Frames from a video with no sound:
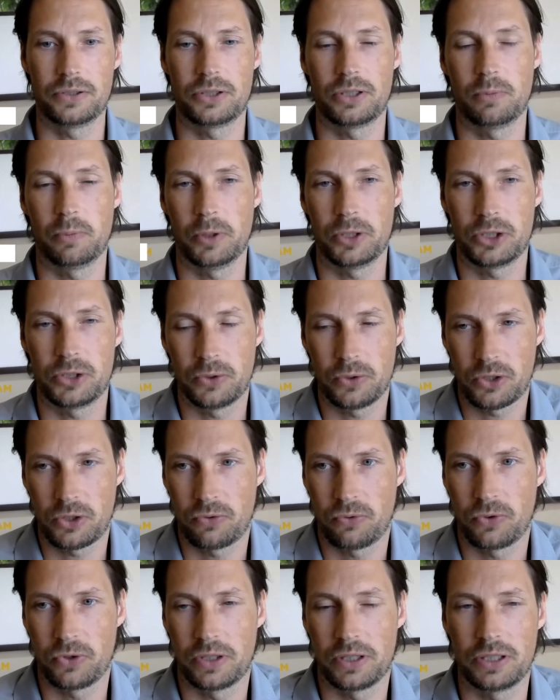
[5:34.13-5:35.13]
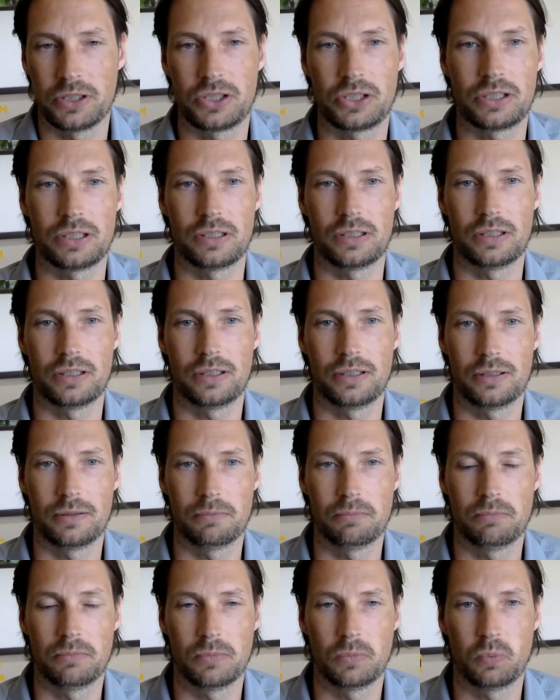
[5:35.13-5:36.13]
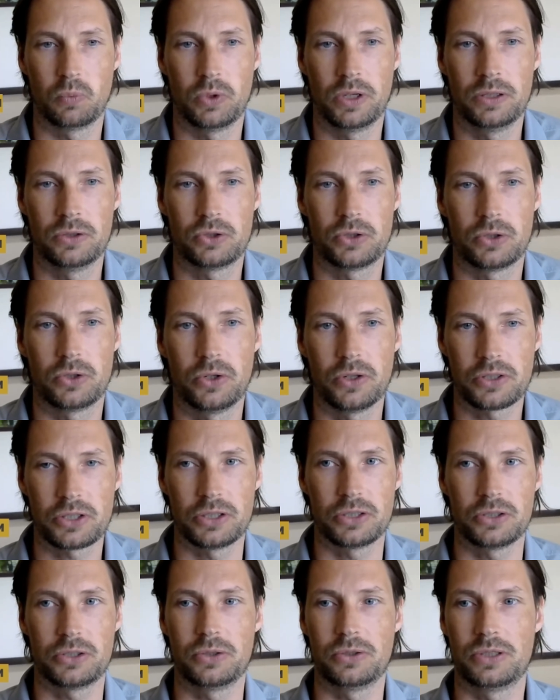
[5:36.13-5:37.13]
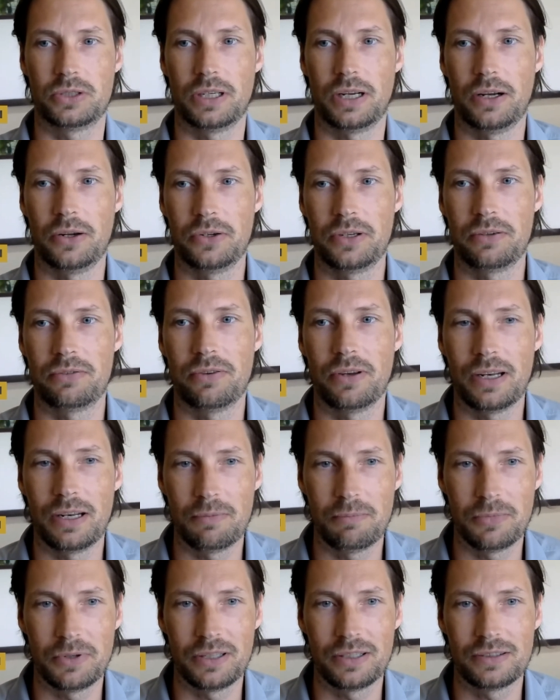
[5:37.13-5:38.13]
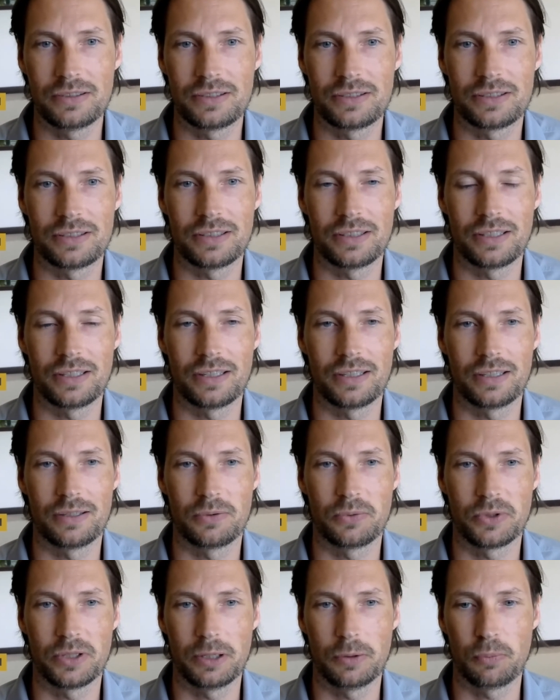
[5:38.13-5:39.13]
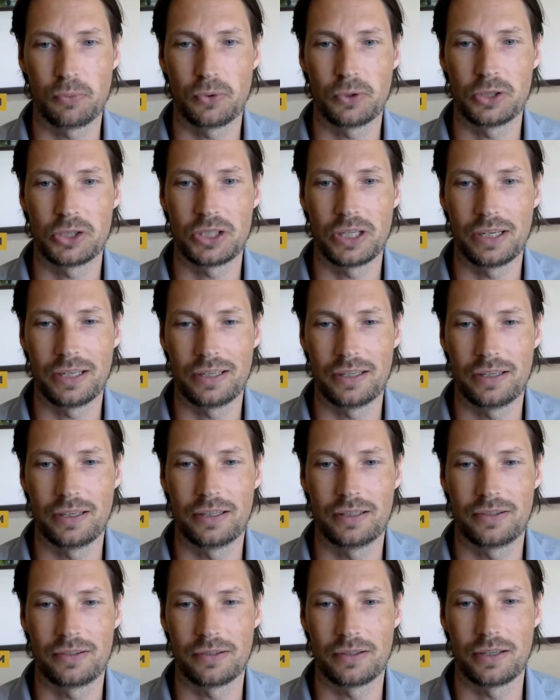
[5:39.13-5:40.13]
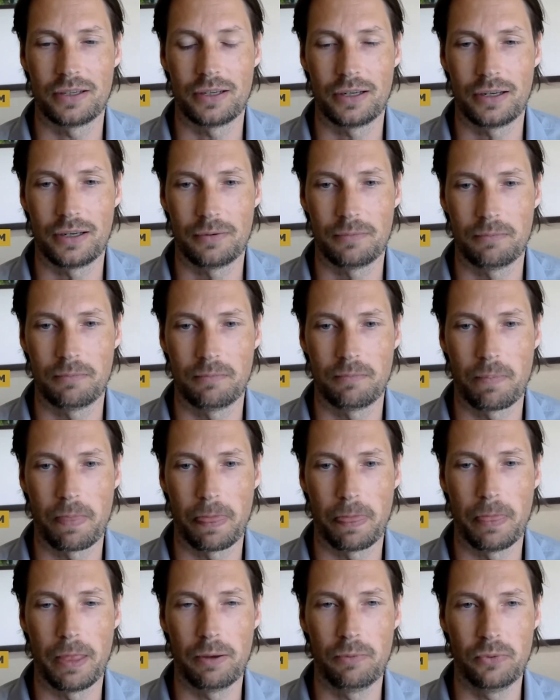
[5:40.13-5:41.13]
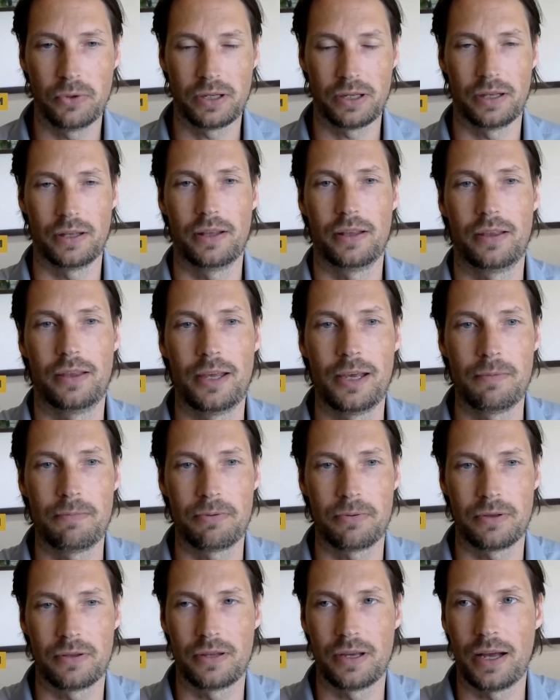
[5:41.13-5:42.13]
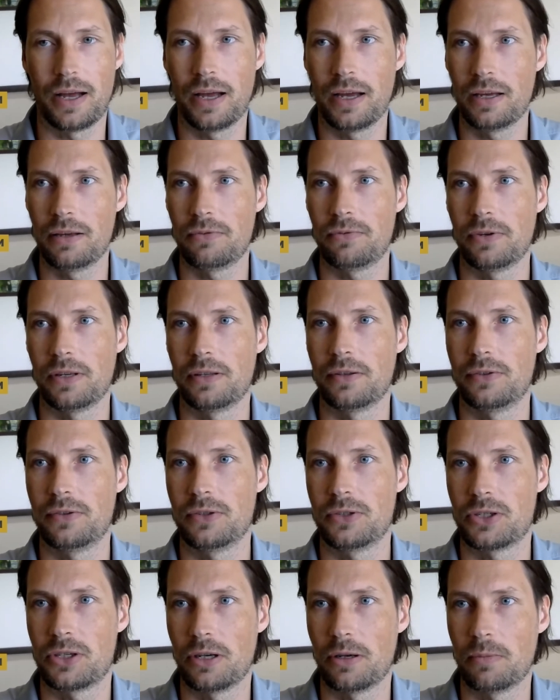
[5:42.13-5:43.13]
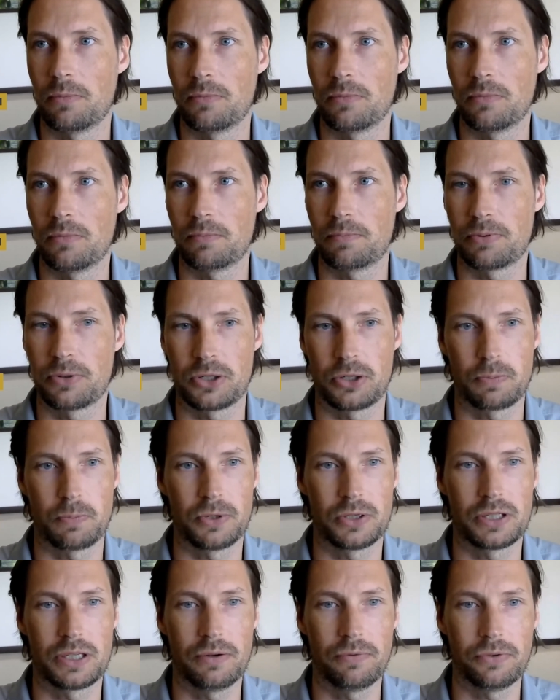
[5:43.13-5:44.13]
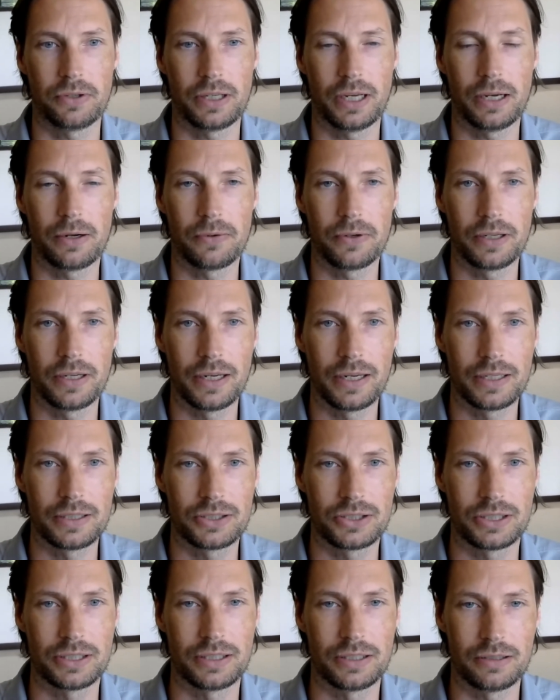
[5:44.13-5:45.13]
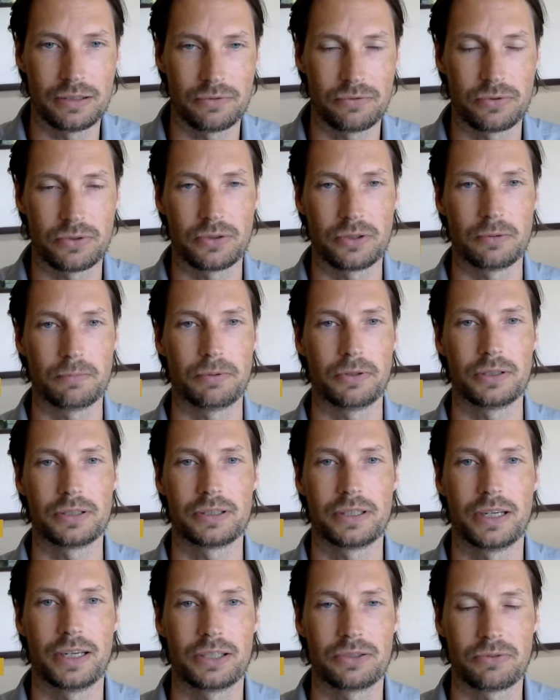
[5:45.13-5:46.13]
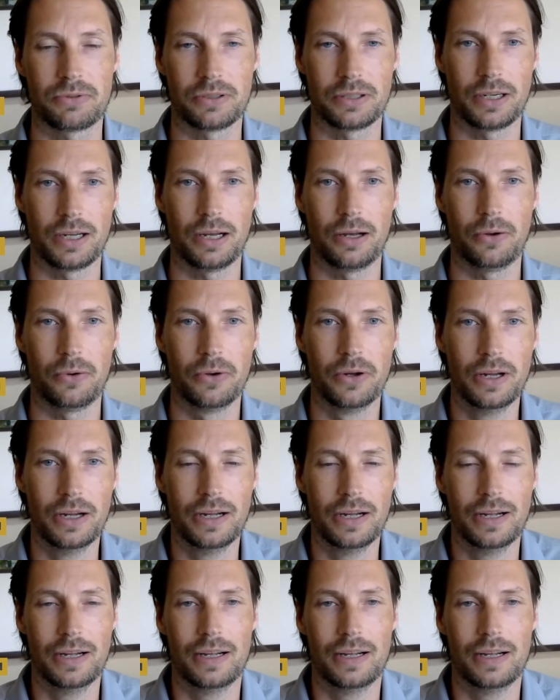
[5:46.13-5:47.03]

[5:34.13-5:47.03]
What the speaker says: you so much, George, for this introduction to DAO development. Really appreciate it. Maybe we can deep dive into some specific areas in further podcasts. For now,